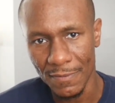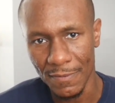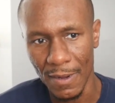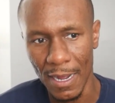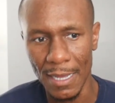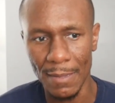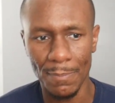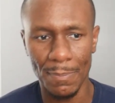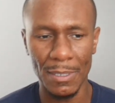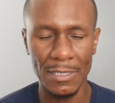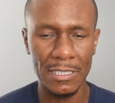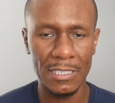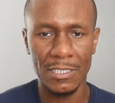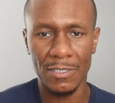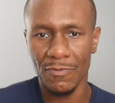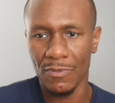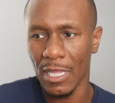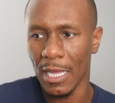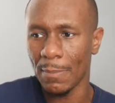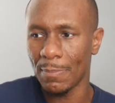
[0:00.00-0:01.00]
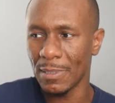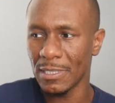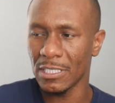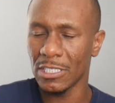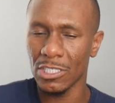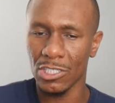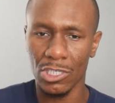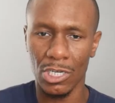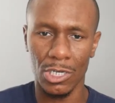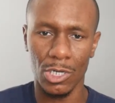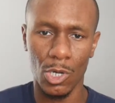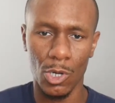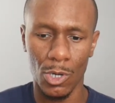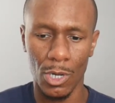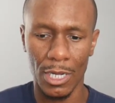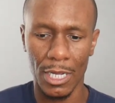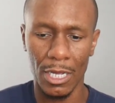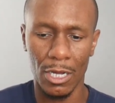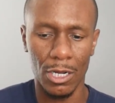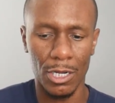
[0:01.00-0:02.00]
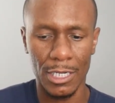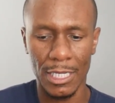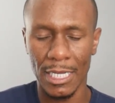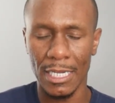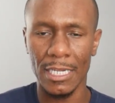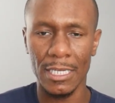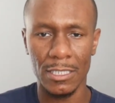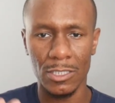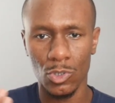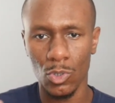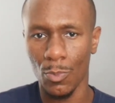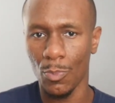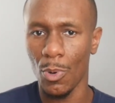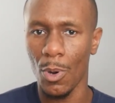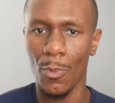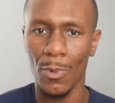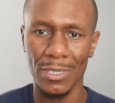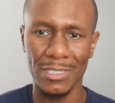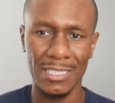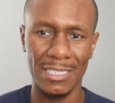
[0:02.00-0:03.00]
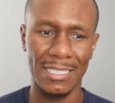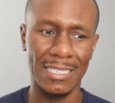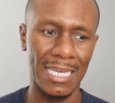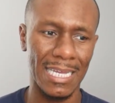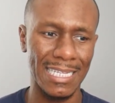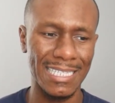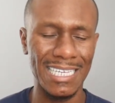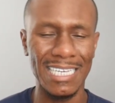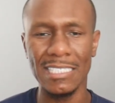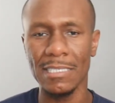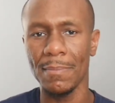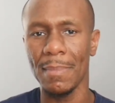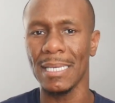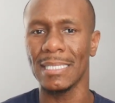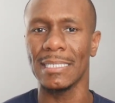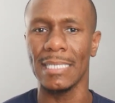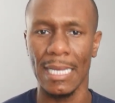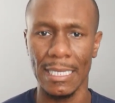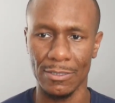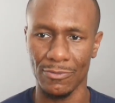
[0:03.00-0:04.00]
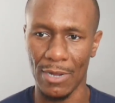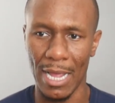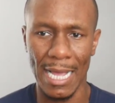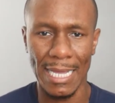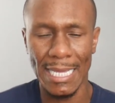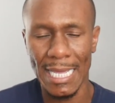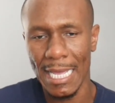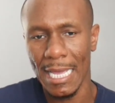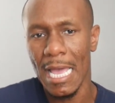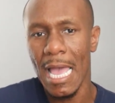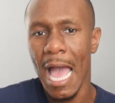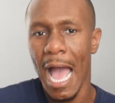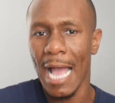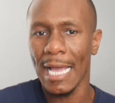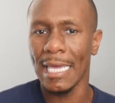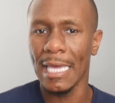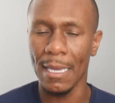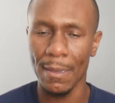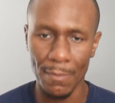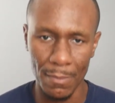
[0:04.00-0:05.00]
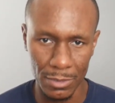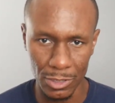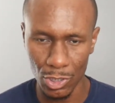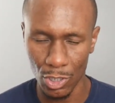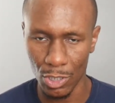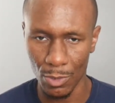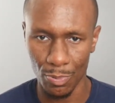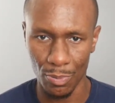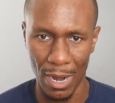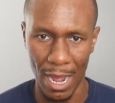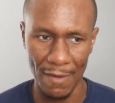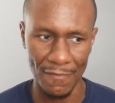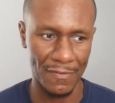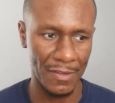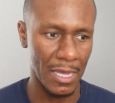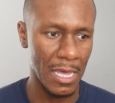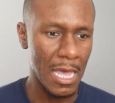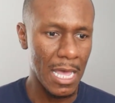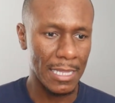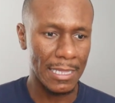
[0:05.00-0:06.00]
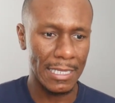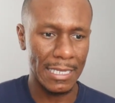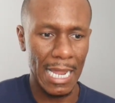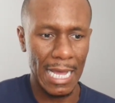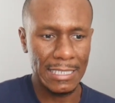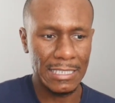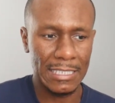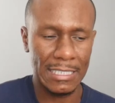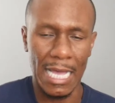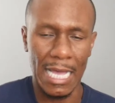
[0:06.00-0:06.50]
Right, businesses are getting to a point where it just said it doesn't make sense. Right, I can't turn a profit. Then I